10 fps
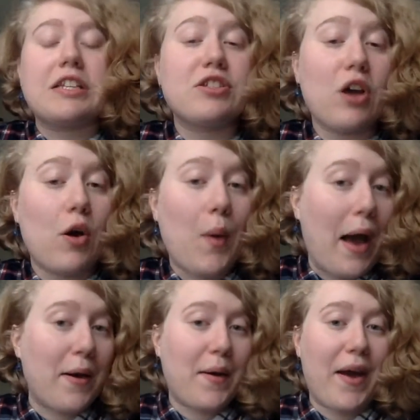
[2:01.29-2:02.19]
So
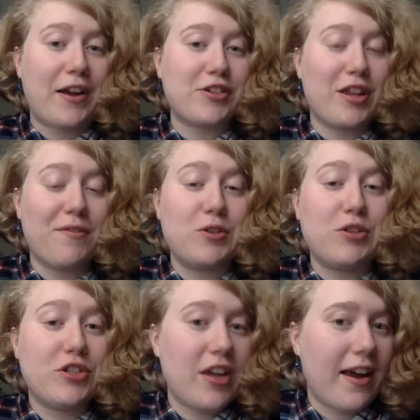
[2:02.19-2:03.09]
I actually love to
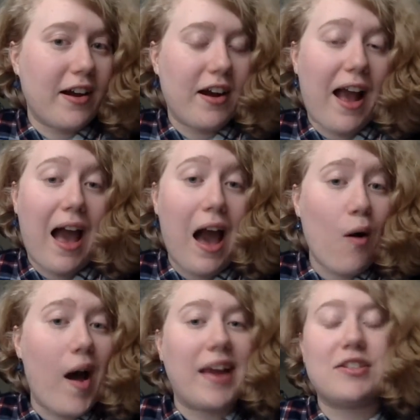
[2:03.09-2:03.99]
share how
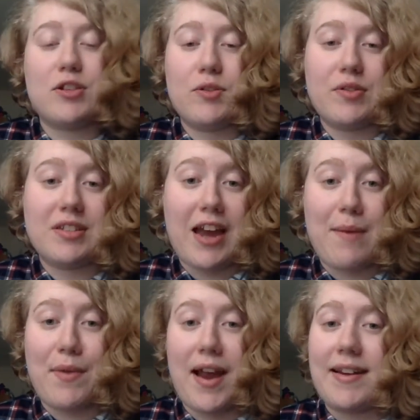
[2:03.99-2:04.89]
I do the
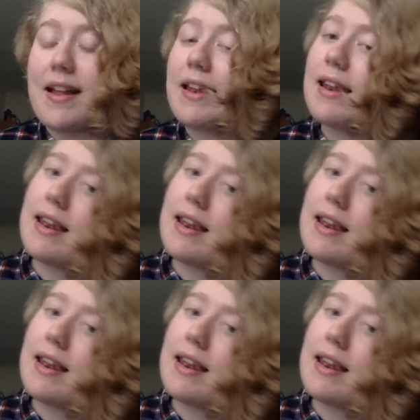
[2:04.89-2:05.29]
timeline a